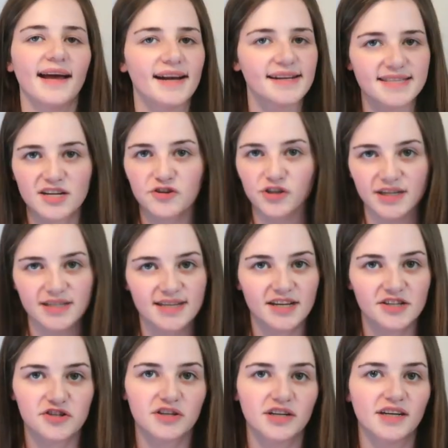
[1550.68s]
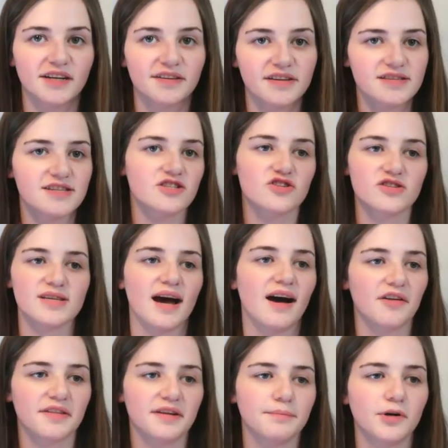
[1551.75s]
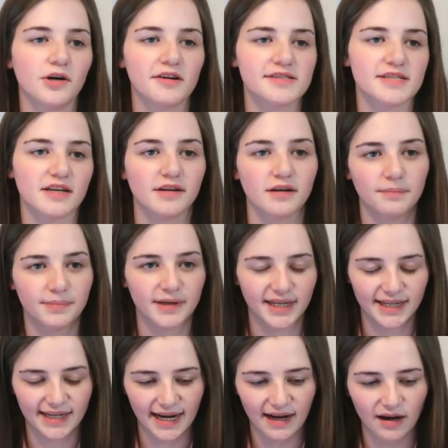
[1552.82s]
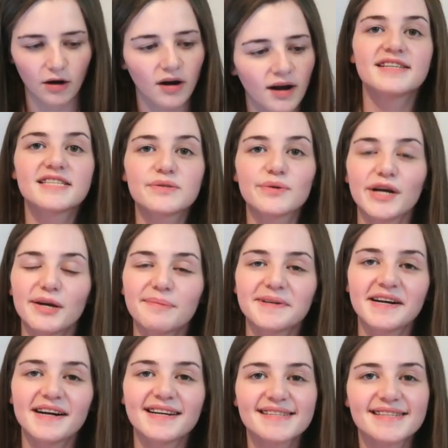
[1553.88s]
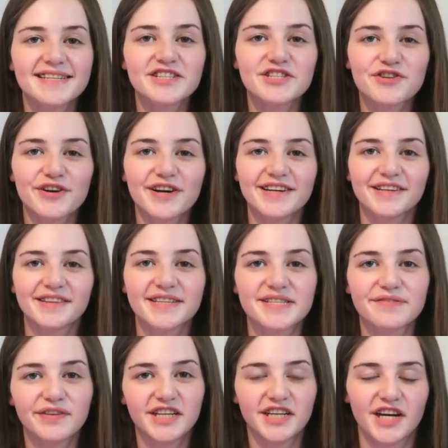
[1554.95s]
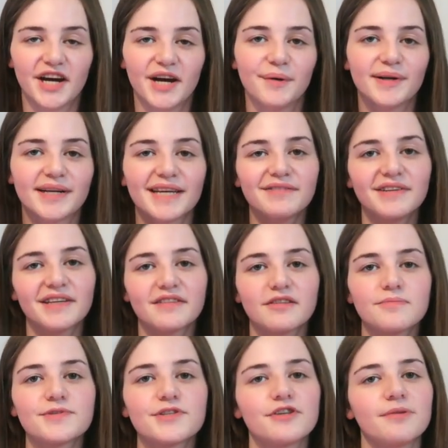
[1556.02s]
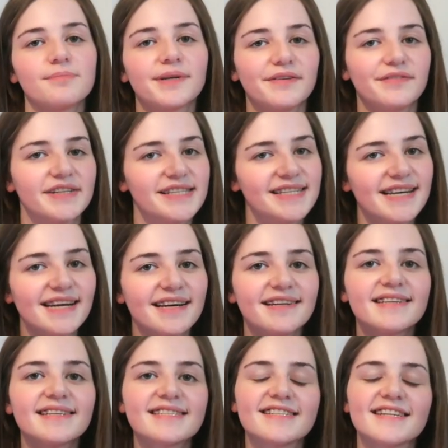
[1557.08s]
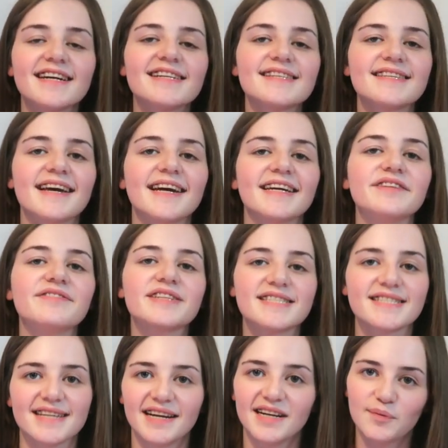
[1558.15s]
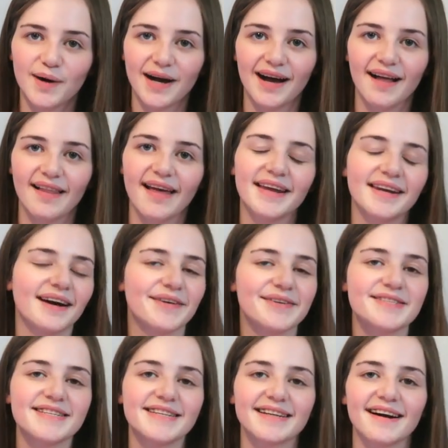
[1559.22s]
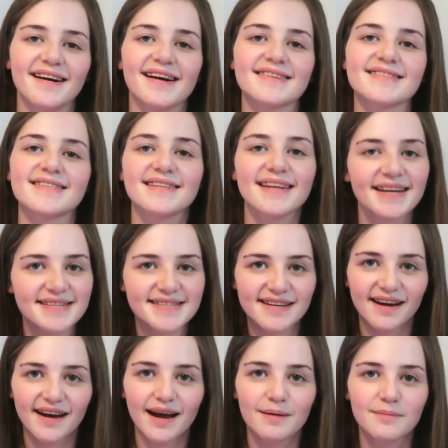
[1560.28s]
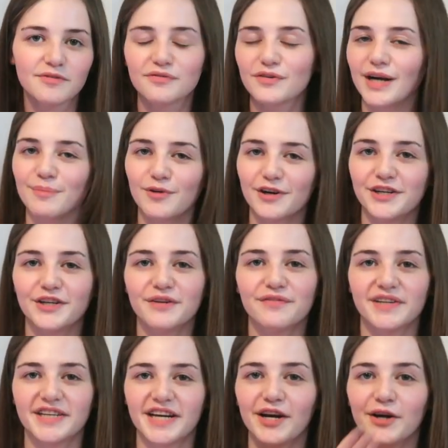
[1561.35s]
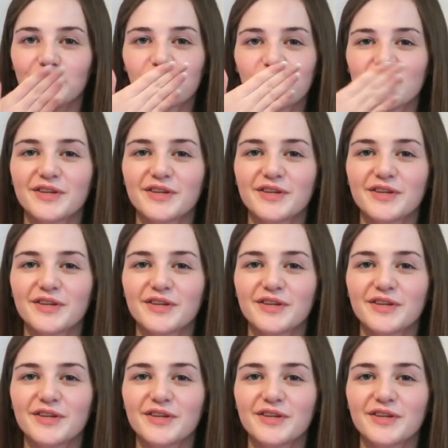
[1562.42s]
etc, etc. This is just how theme parks are going to be now. So I hope you guys enjoyed this video. Give it a thumbs up if you did. Stay safe, stay well, and I'll see you guys next time for a brand new video.